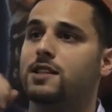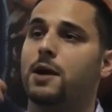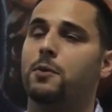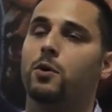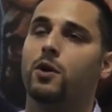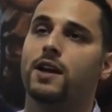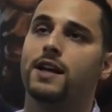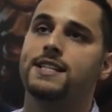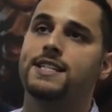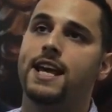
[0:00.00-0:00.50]
they
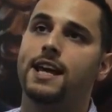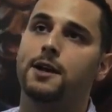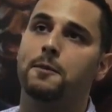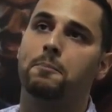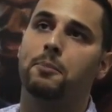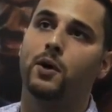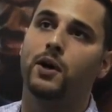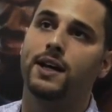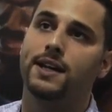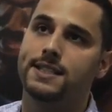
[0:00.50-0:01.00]
were going to take a
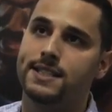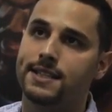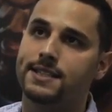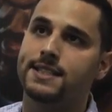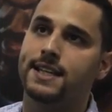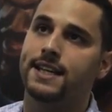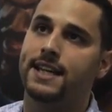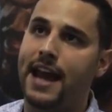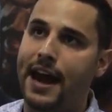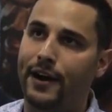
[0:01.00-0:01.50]

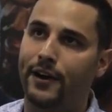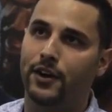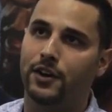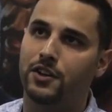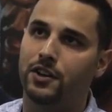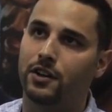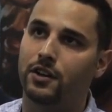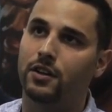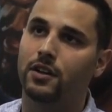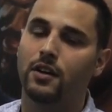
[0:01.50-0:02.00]
pre-existing
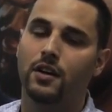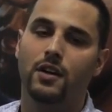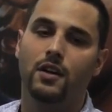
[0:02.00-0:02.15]
character,